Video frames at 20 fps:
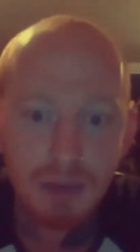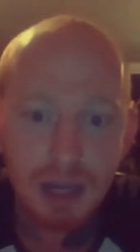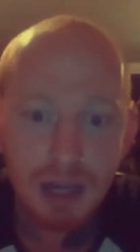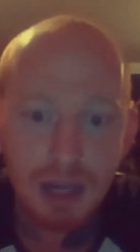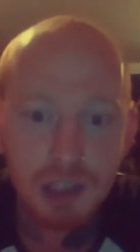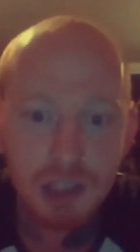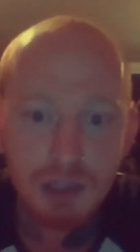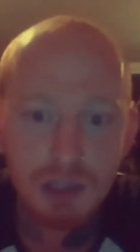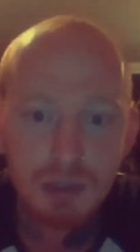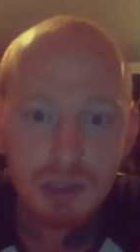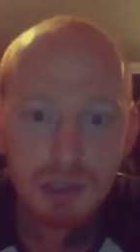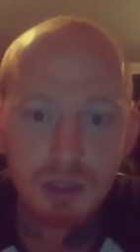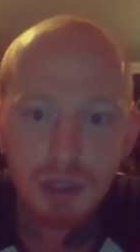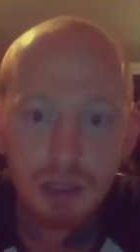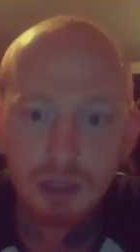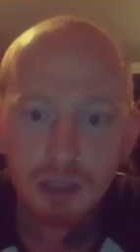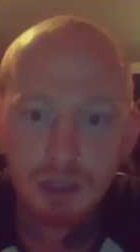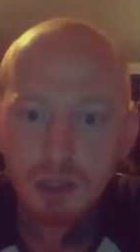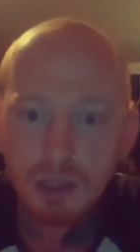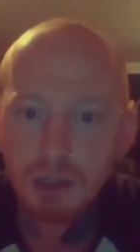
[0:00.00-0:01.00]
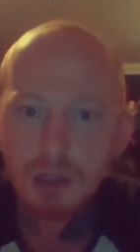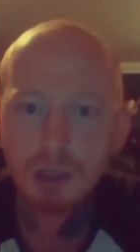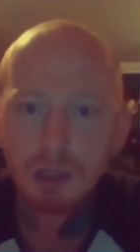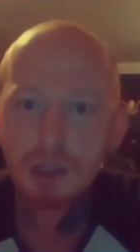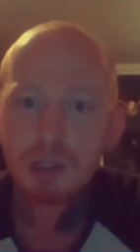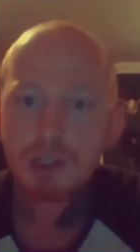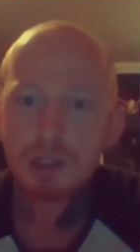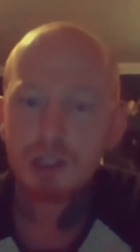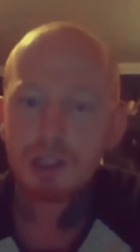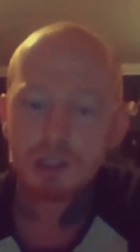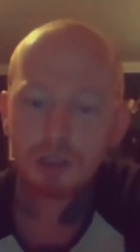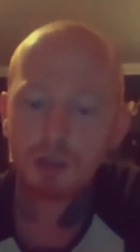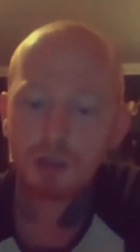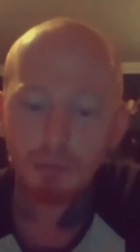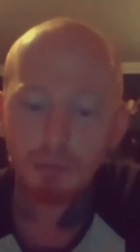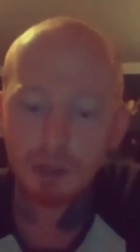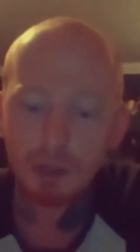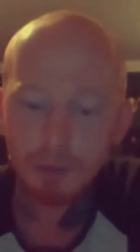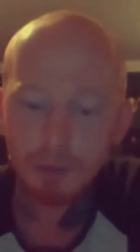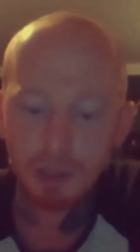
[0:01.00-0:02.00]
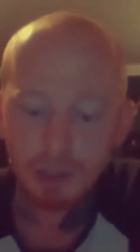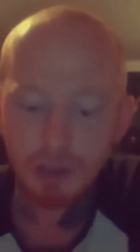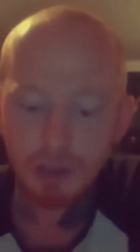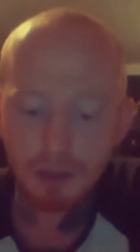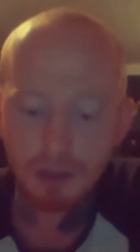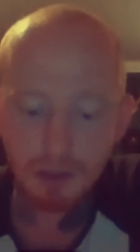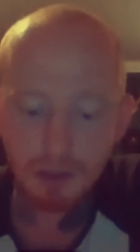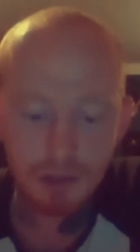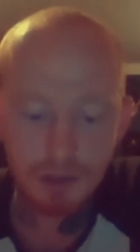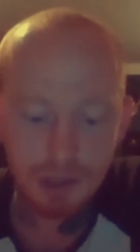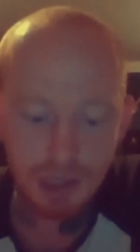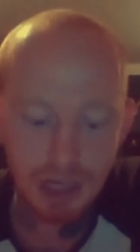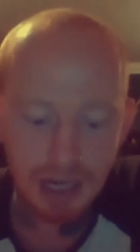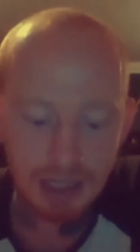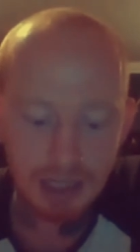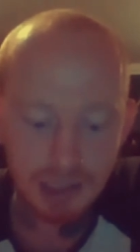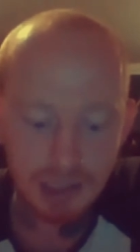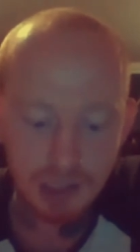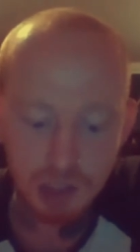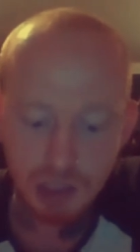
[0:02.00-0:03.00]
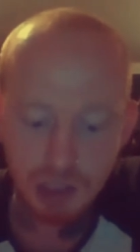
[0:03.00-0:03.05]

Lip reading: and she was like, she's a comic book enthusiast.